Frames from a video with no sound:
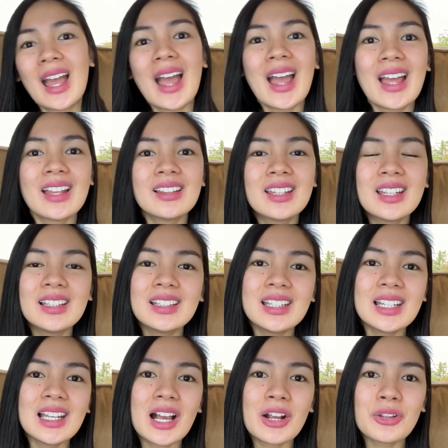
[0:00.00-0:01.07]
and
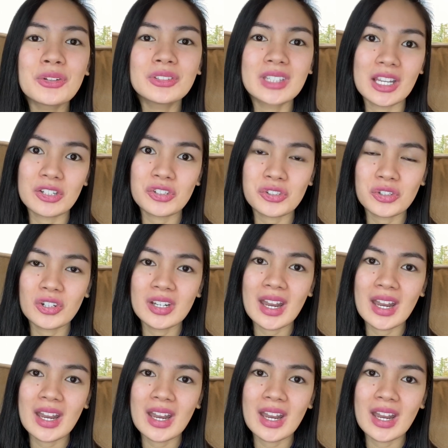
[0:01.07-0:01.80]
hindi lang yung texture